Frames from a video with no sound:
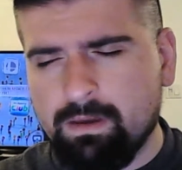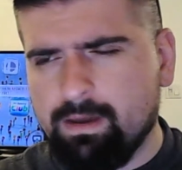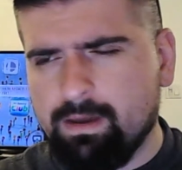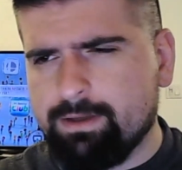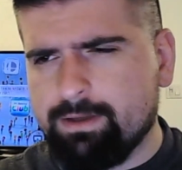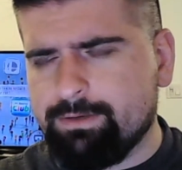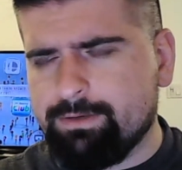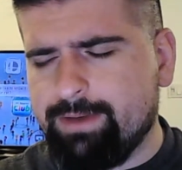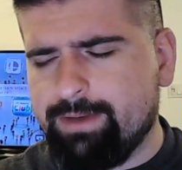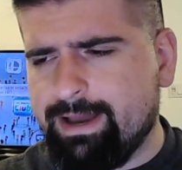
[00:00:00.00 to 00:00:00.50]

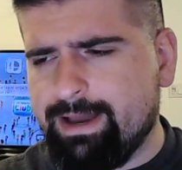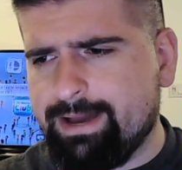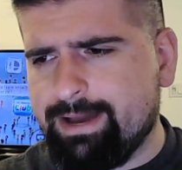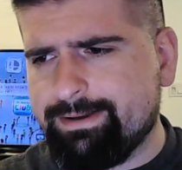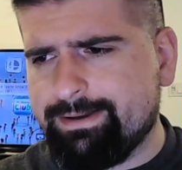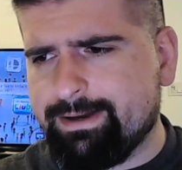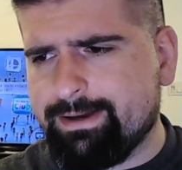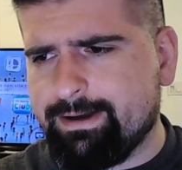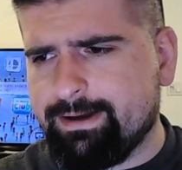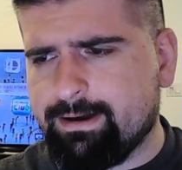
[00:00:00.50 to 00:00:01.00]
You had
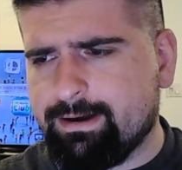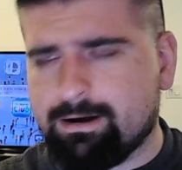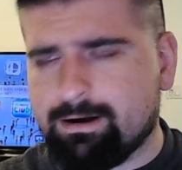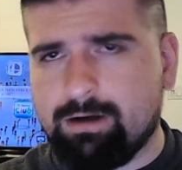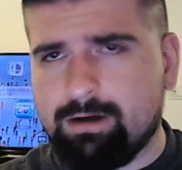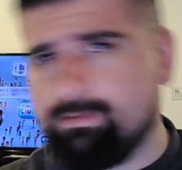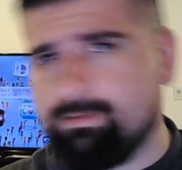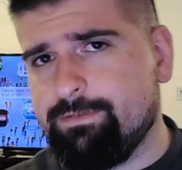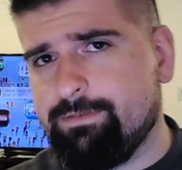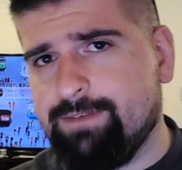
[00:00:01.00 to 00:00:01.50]
a
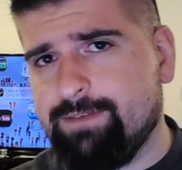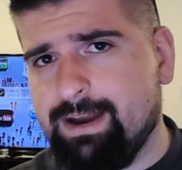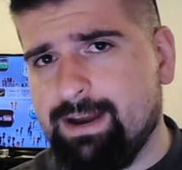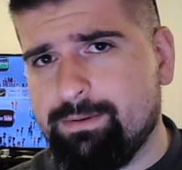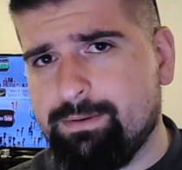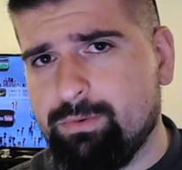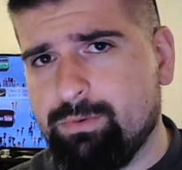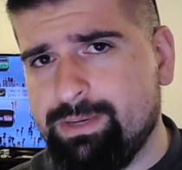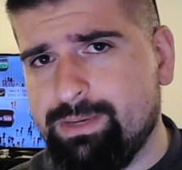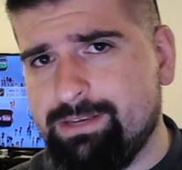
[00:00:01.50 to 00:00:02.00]
carbon
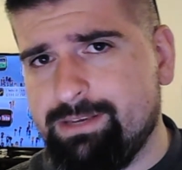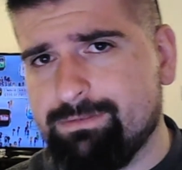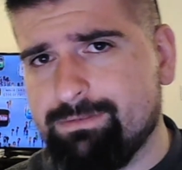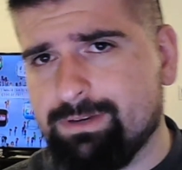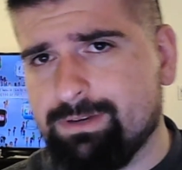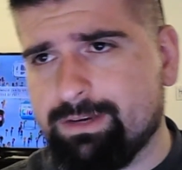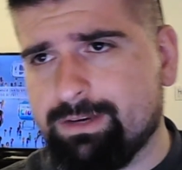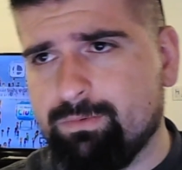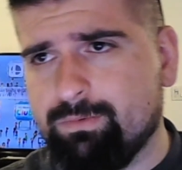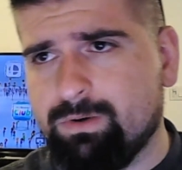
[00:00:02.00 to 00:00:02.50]
fiber weave
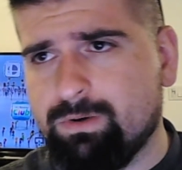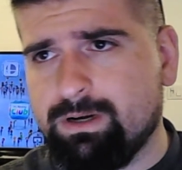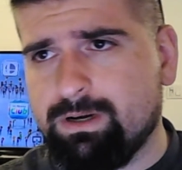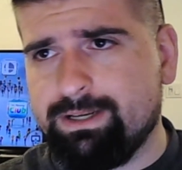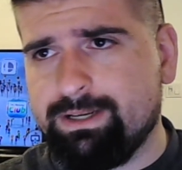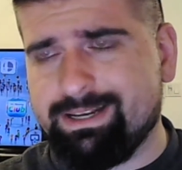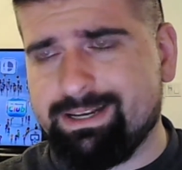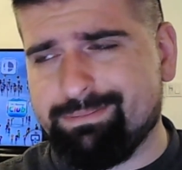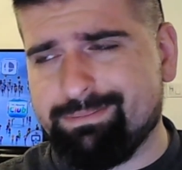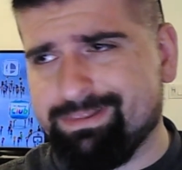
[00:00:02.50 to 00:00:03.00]
looking one.
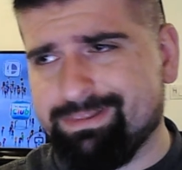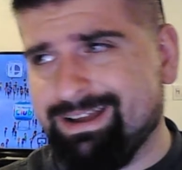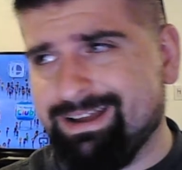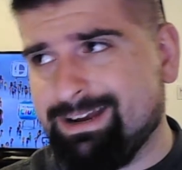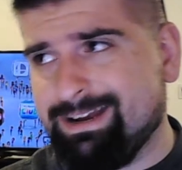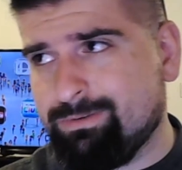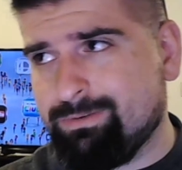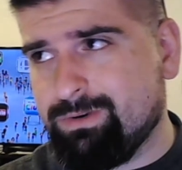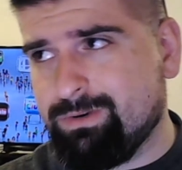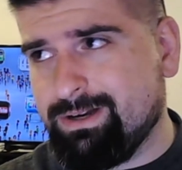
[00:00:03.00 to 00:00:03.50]
You had a
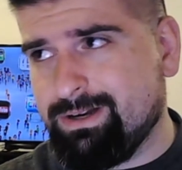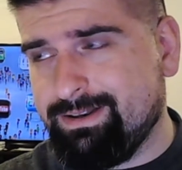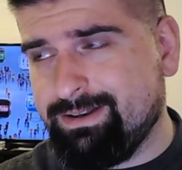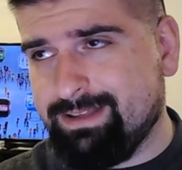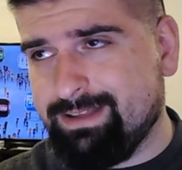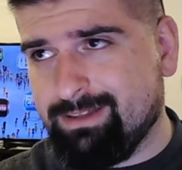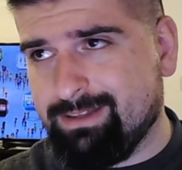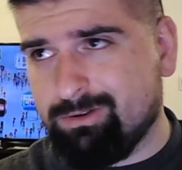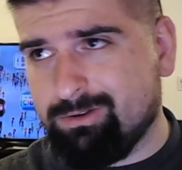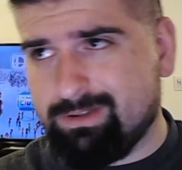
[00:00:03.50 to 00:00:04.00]
black one
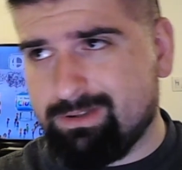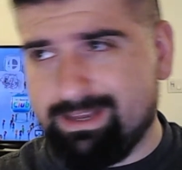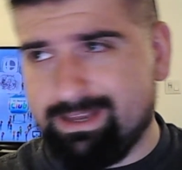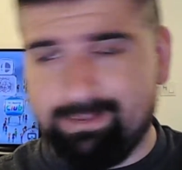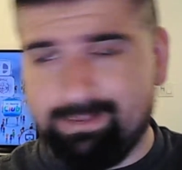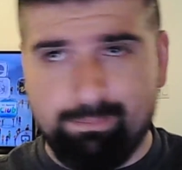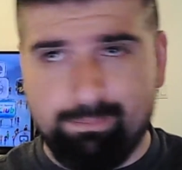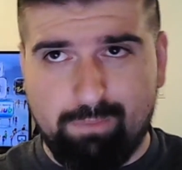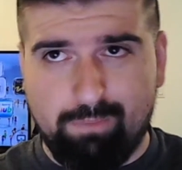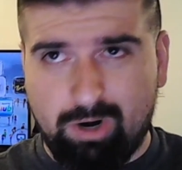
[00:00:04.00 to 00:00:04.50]
that looked
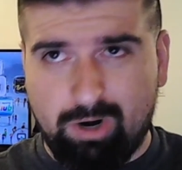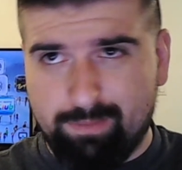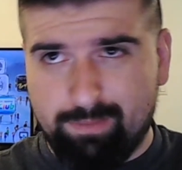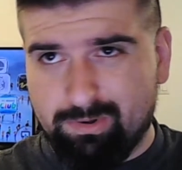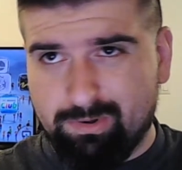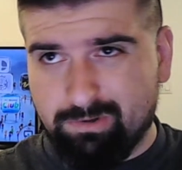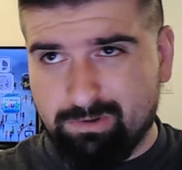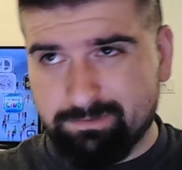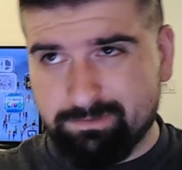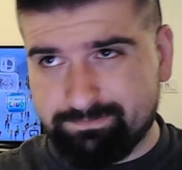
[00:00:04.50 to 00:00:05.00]
like
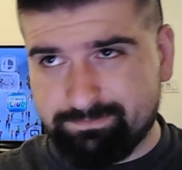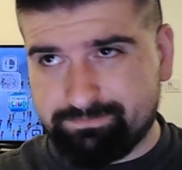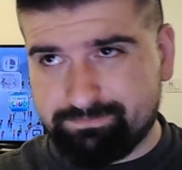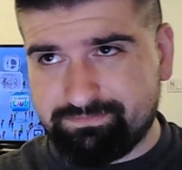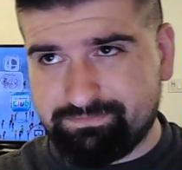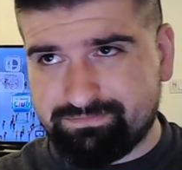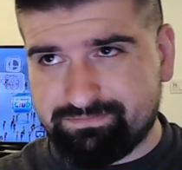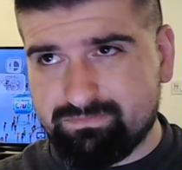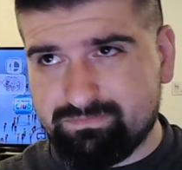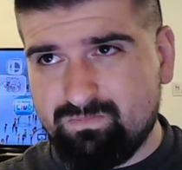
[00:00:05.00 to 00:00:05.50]
marble
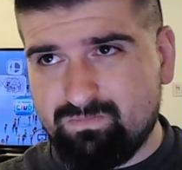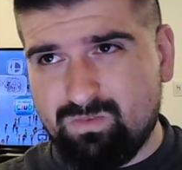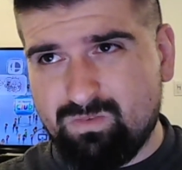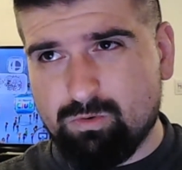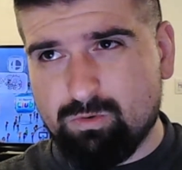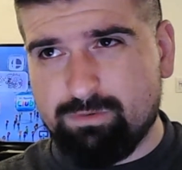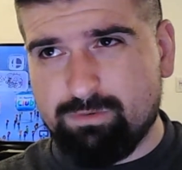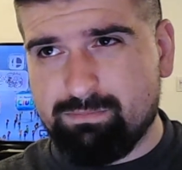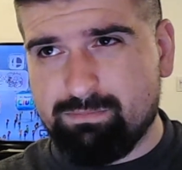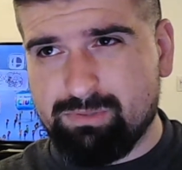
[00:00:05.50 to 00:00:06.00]

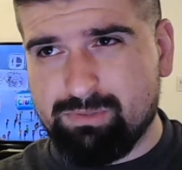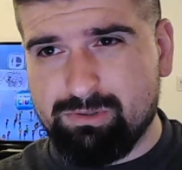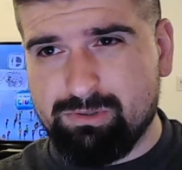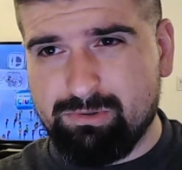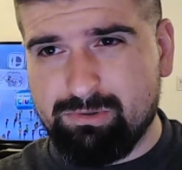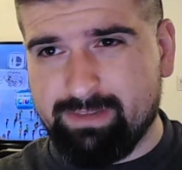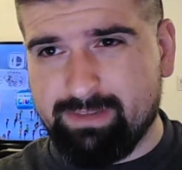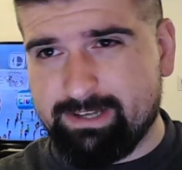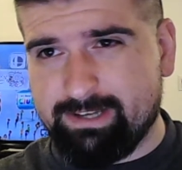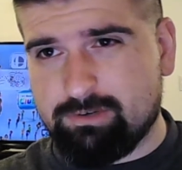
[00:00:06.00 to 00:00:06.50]
with blue
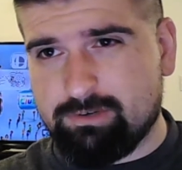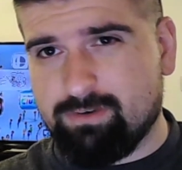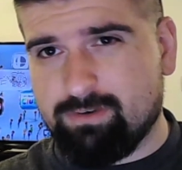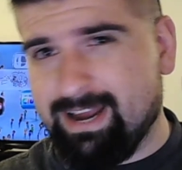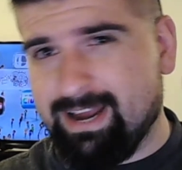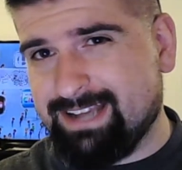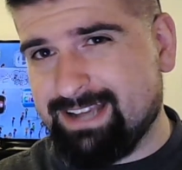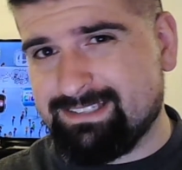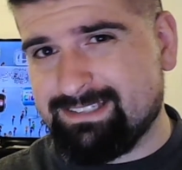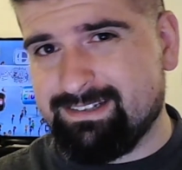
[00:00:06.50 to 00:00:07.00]
like
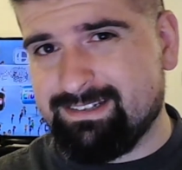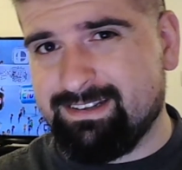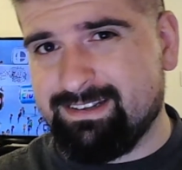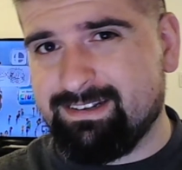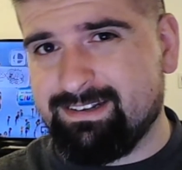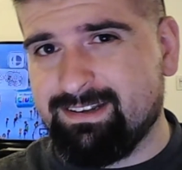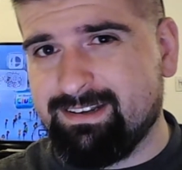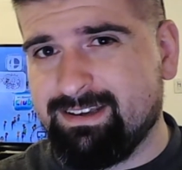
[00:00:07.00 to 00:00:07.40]
cracks in it.